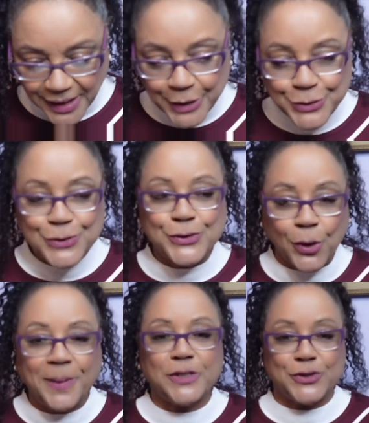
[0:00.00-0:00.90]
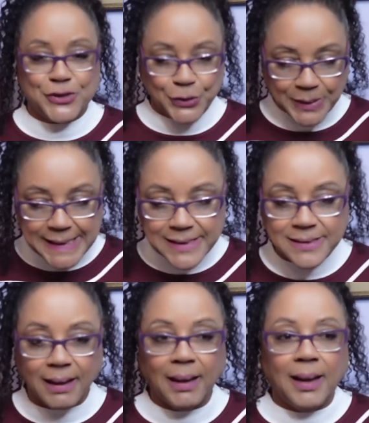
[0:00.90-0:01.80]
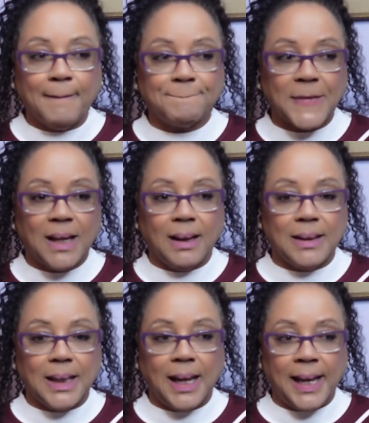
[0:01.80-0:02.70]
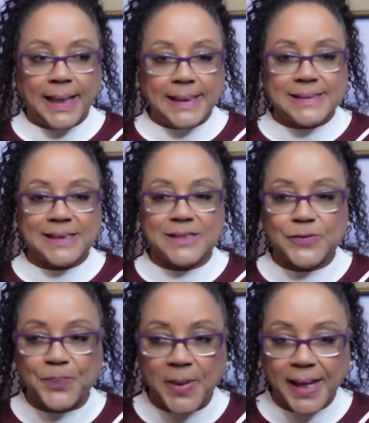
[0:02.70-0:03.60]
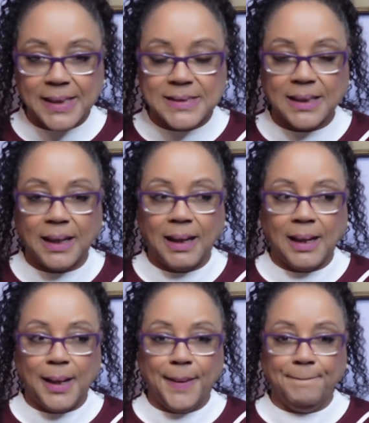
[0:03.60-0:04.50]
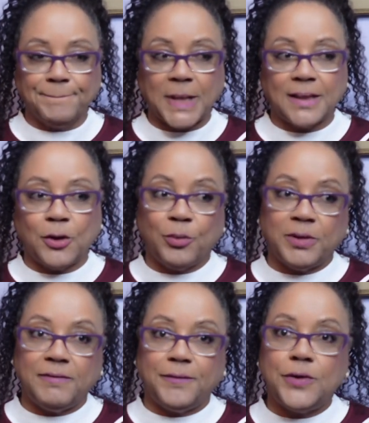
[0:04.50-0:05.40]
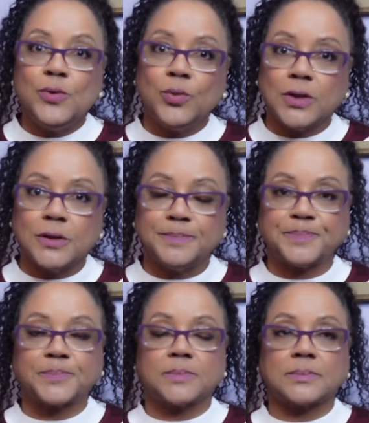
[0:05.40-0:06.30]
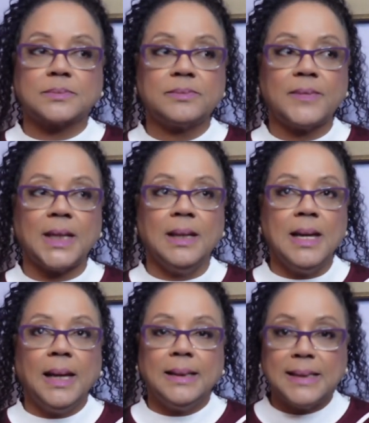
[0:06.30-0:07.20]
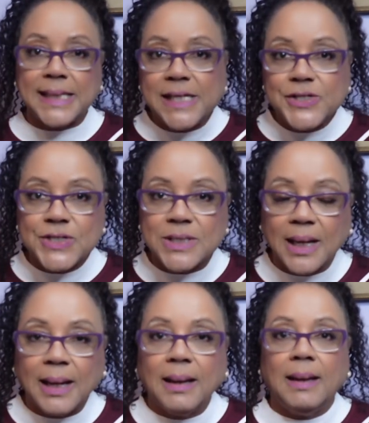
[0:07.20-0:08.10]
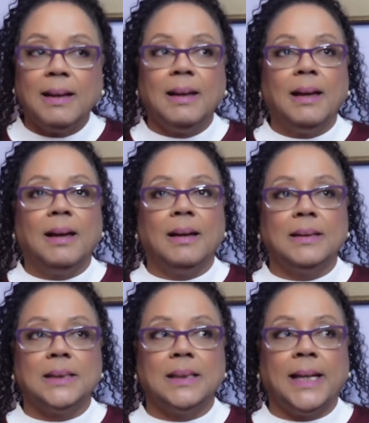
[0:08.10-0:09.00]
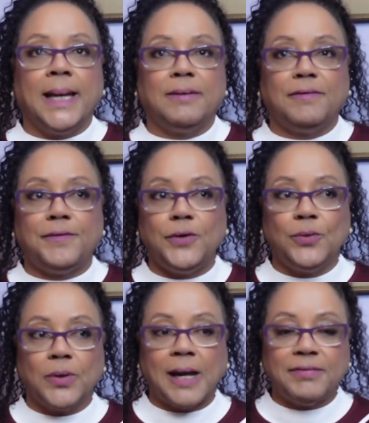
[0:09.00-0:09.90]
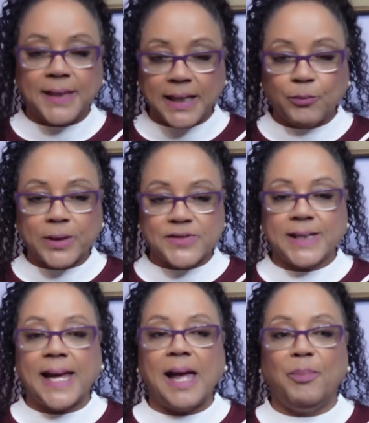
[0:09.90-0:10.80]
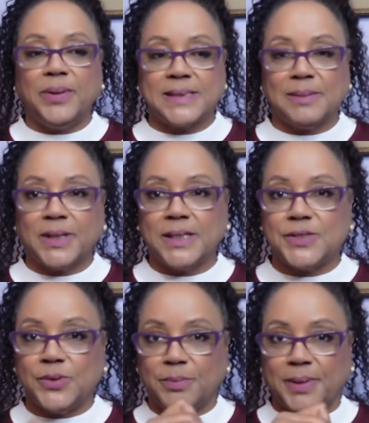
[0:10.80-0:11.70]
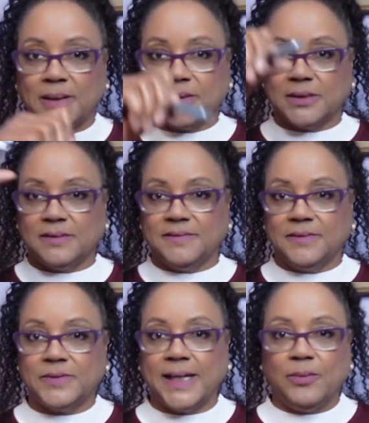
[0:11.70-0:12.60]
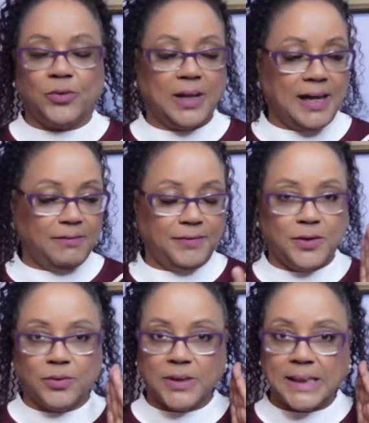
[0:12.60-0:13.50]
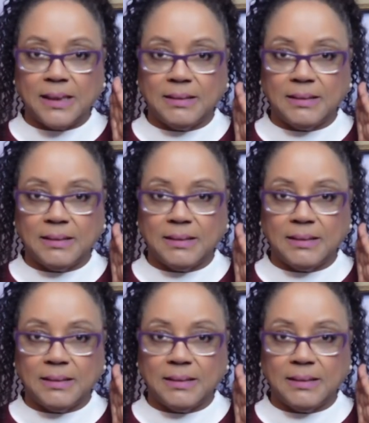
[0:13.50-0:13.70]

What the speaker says: just so much choice. I suspect there will be fewer niche and fewer. I think what's going to happen is I'm going to do the bell curve, right? Where I'll have fewer